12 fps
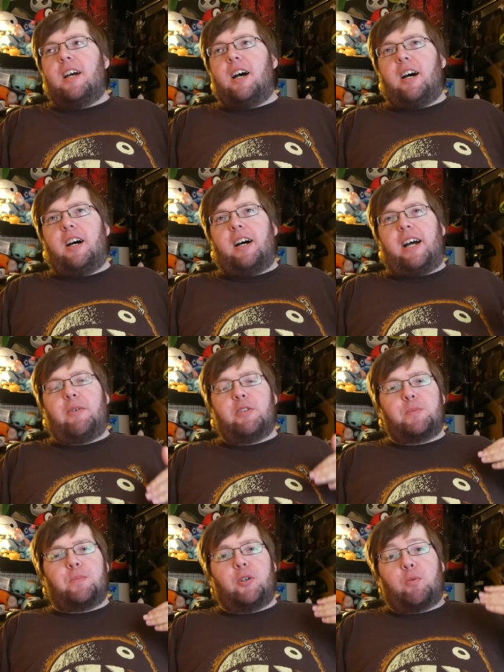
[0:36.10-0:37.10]
uh, I
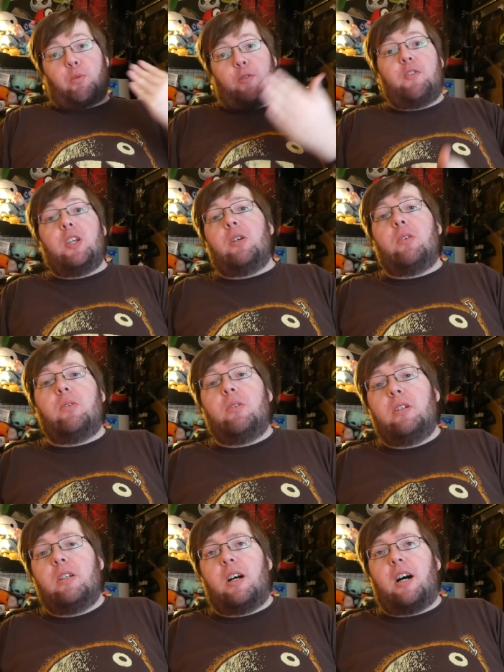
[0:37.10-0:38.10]
always put
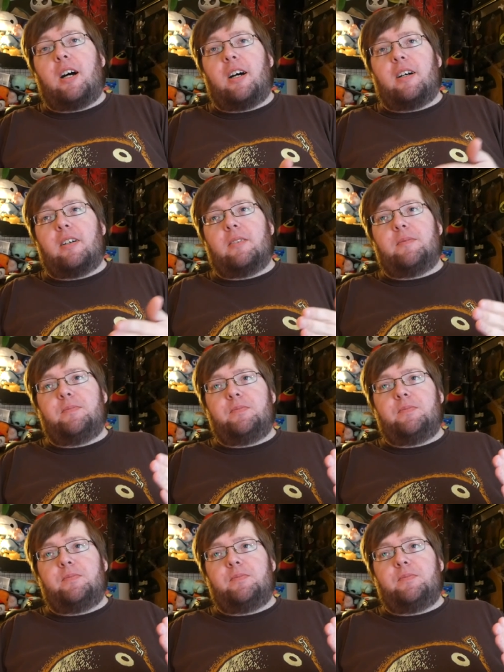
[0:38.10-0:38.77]
review, uh,